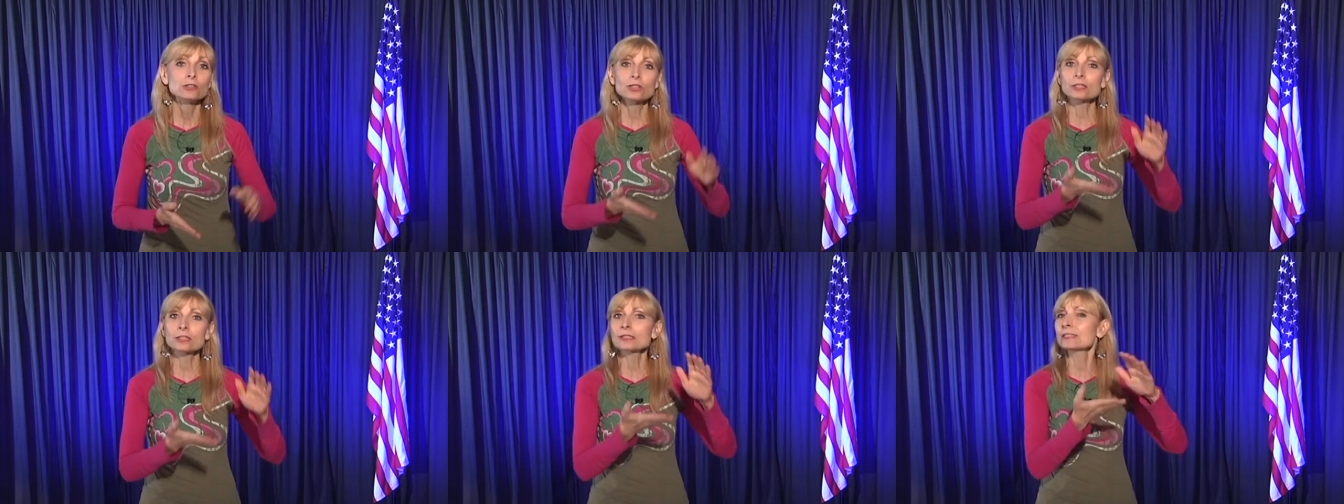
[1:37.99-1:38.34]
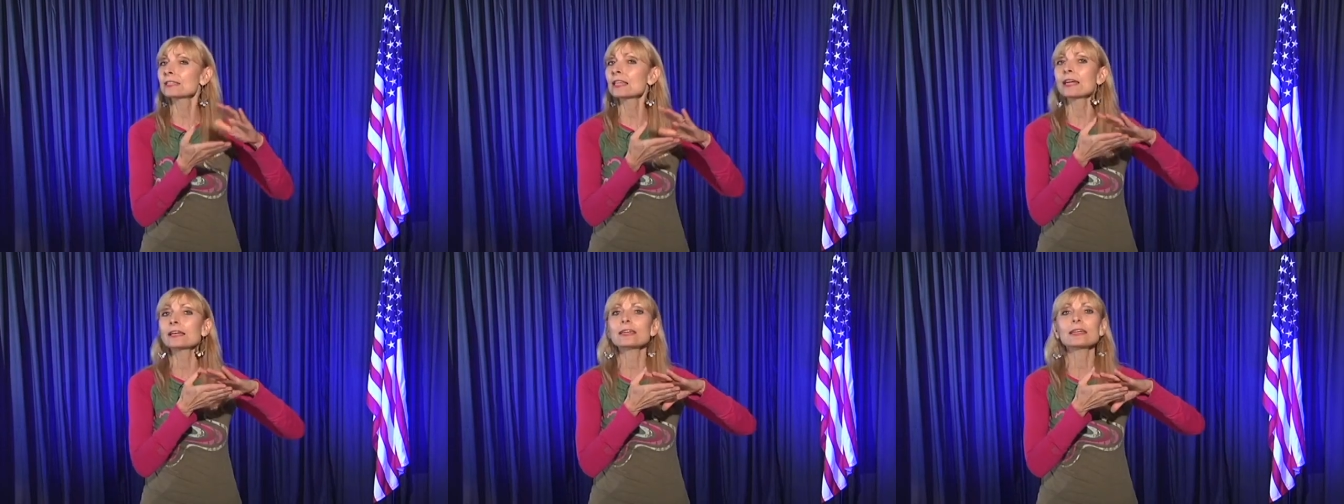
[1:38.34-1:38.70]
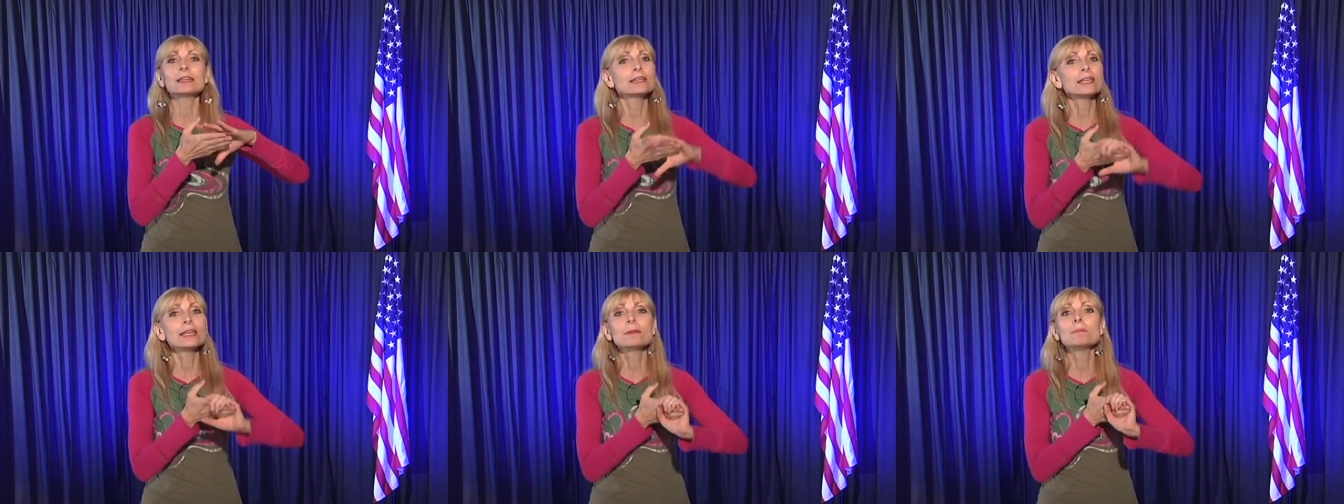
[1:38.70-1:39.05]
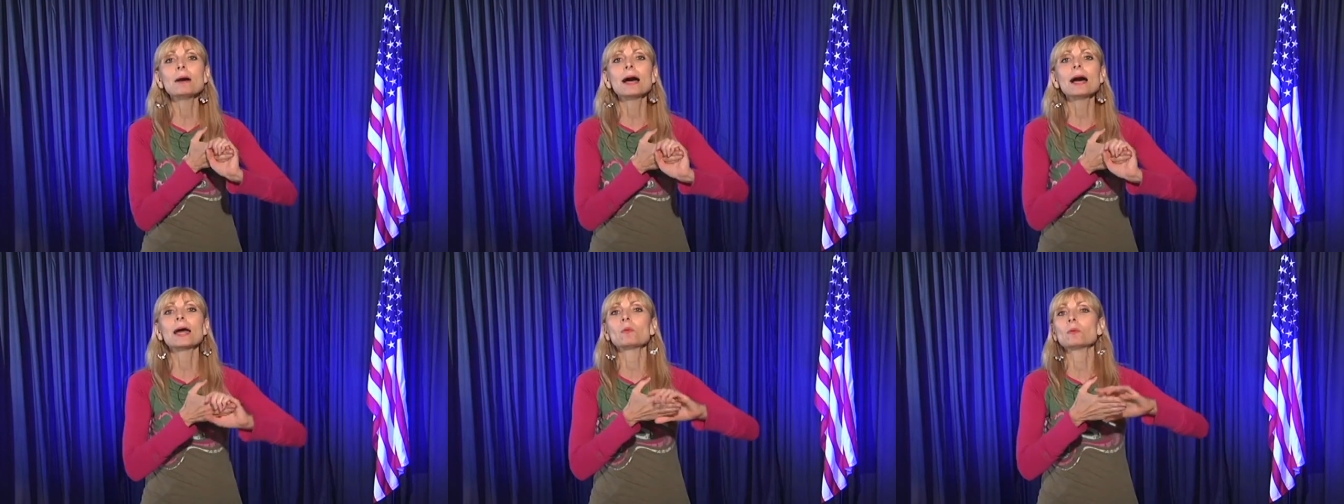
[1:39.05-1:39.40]
Just like in
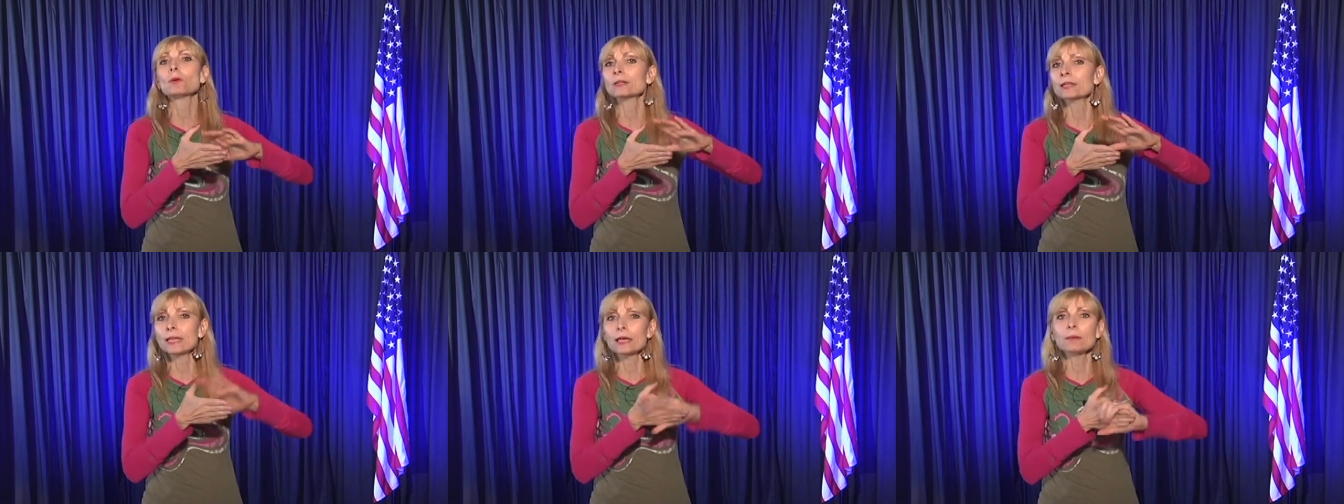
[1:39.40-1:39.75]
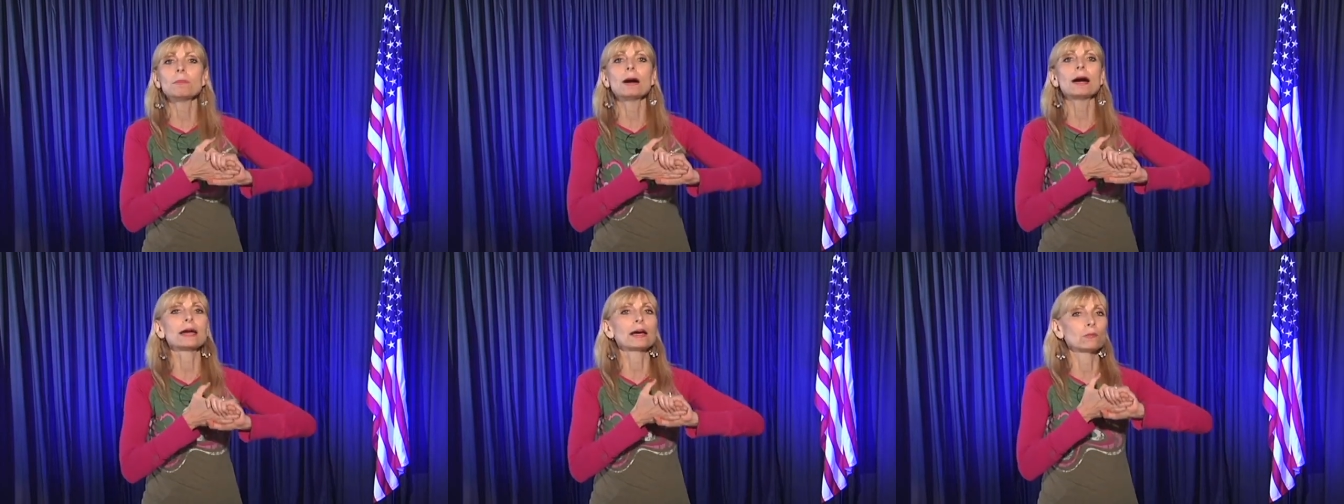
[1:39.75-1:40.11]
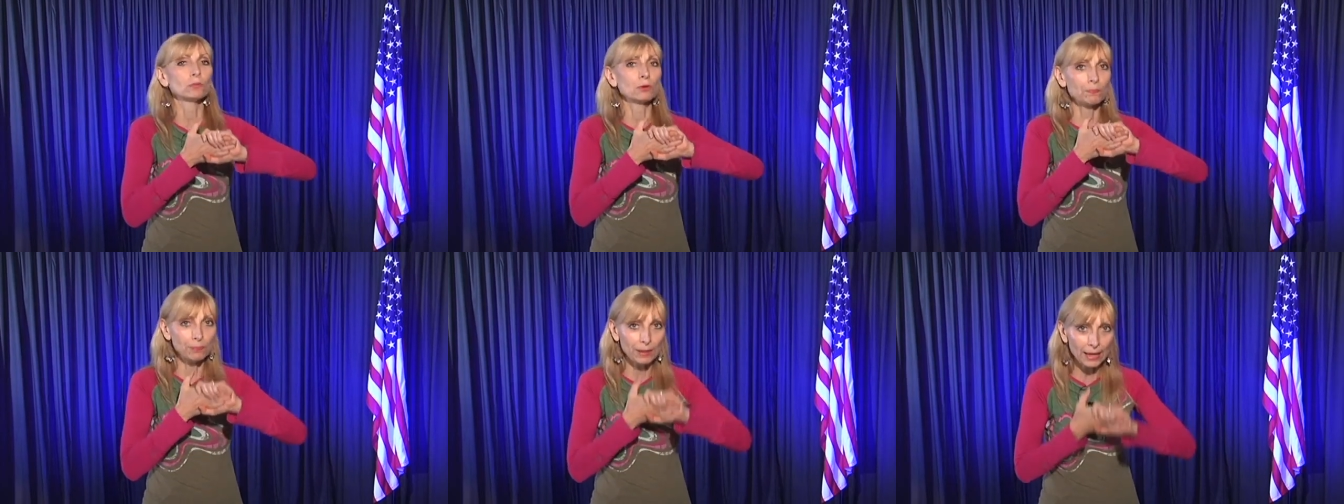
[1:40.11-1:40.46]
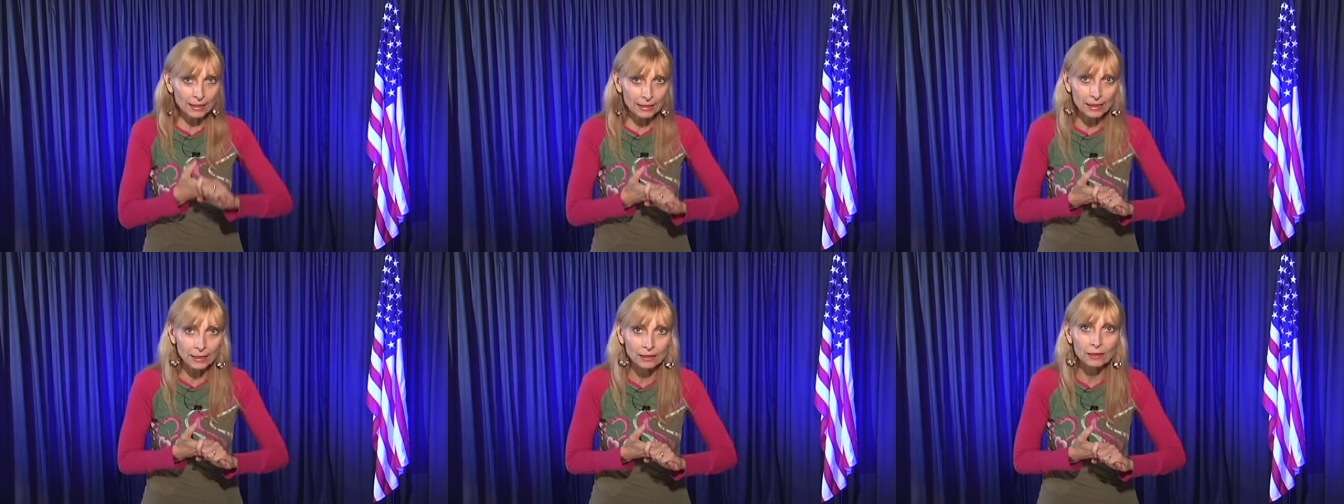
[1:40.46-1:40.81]
Nehemiah, where Nehemiah
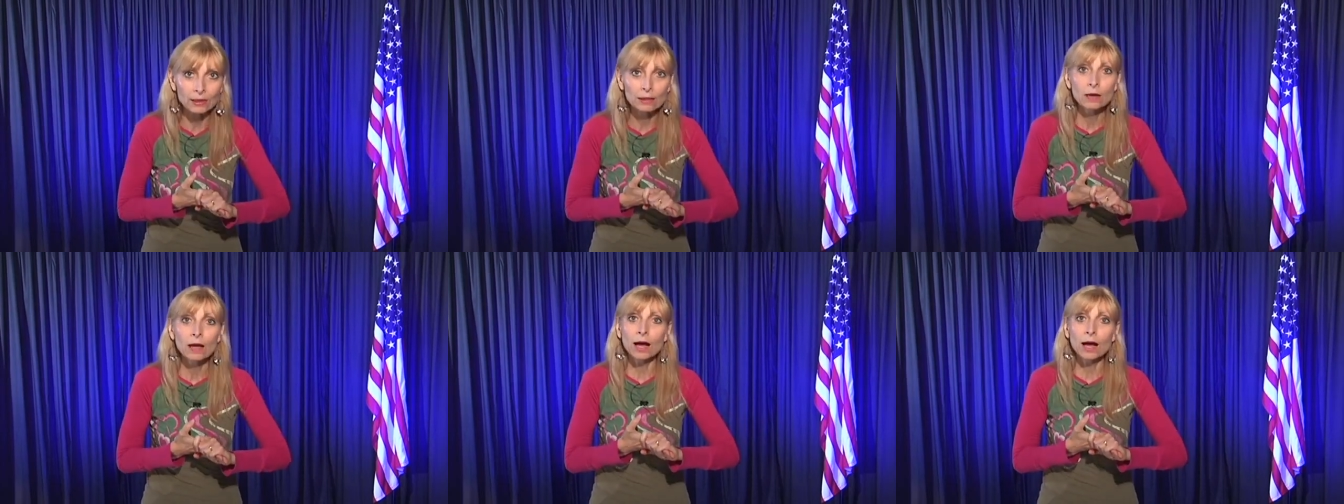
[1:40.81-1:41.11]
repented